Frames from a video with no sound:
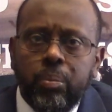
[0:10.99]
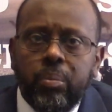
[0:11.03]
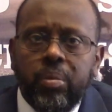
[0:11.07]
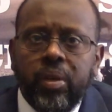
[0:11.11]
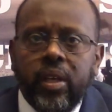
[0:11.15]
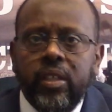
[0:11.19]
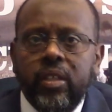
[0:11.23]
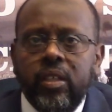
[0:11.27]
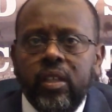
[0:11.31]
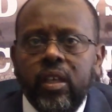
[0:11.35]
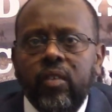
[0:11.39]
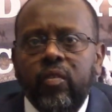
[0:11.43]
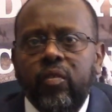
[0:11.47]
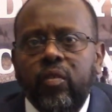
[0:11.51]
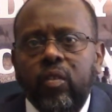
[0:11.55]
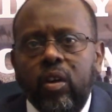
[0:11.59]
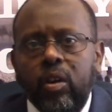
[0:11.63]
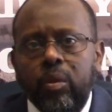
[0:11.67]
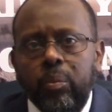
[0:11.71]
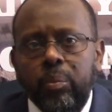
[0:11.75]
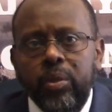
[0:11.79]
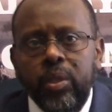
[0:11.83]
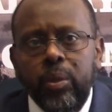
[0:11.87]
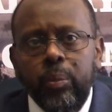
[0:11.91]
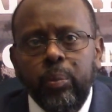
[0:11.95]
by the Afar
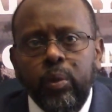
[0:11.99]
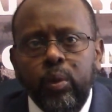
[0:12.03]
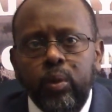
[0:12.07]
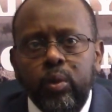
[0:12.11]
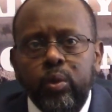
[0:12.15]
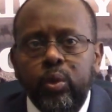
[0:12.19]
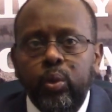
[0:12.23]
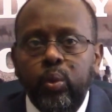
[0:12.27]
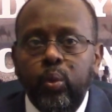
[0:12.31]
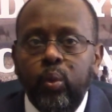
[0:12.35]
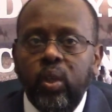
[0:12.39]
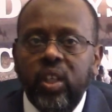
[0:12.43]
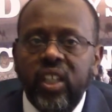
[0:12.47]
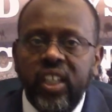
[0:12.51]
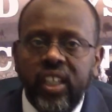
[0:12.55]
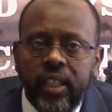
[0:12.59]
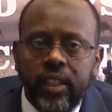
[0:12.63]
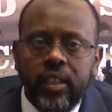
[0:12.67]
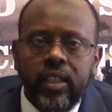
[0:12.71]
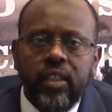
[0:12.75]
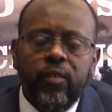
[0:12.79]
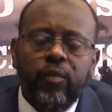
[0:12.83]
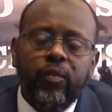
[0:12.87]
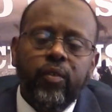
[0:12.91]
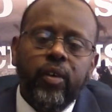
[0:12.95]
people to lead
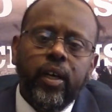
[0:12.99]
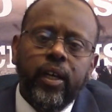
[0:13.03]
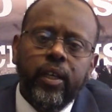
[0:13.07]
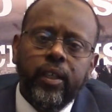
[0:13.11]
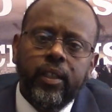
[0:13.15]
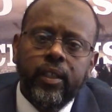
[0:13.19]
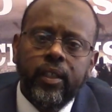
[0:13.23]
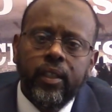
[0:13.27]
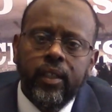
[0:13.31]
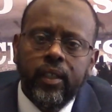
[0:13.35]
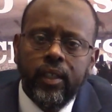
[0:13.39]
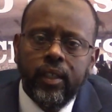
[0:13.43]
the fight